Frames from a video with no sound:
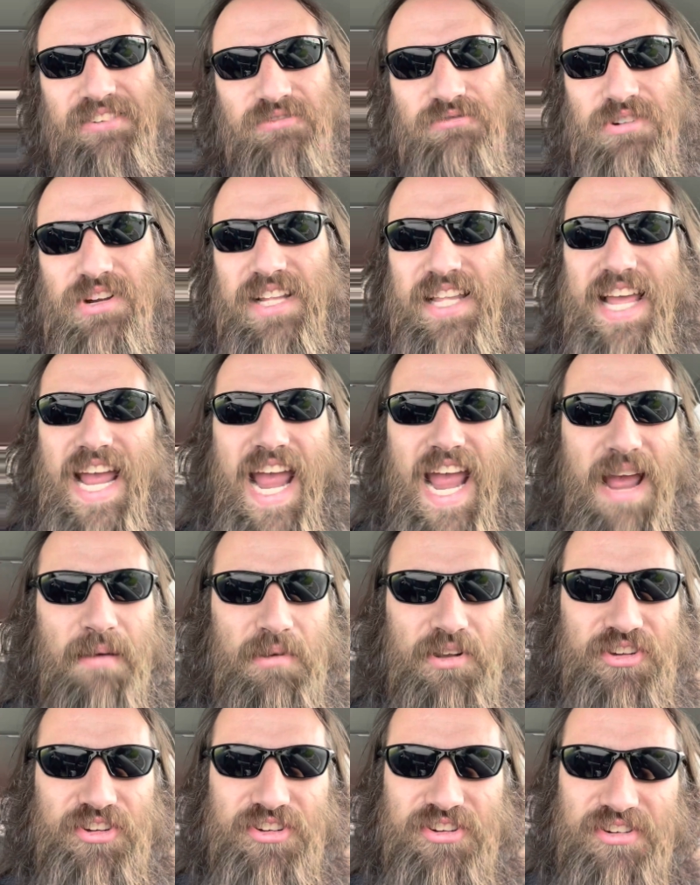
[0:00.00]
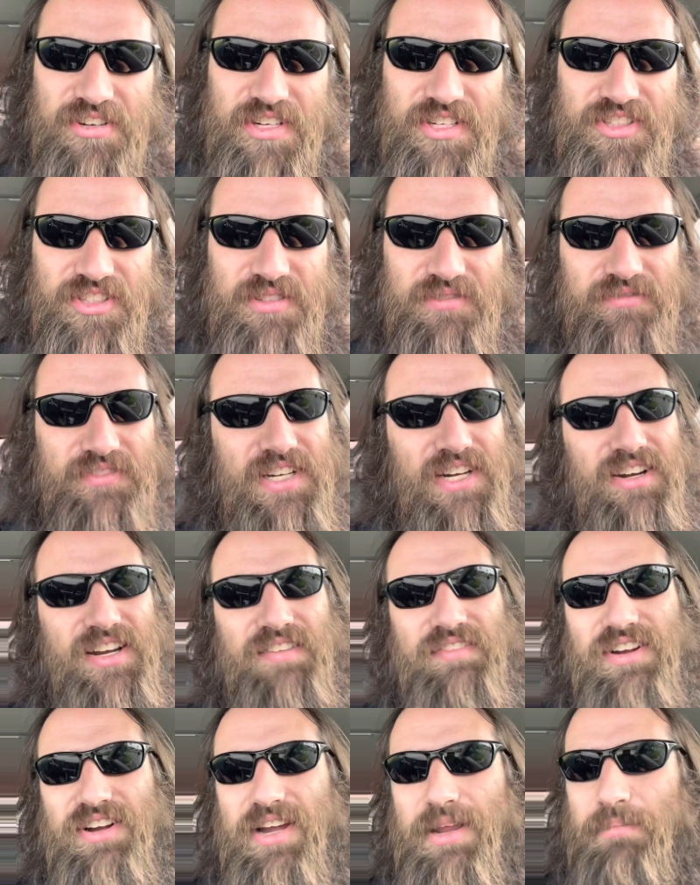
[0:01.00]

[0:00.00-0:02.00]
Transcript: amateurish, very, very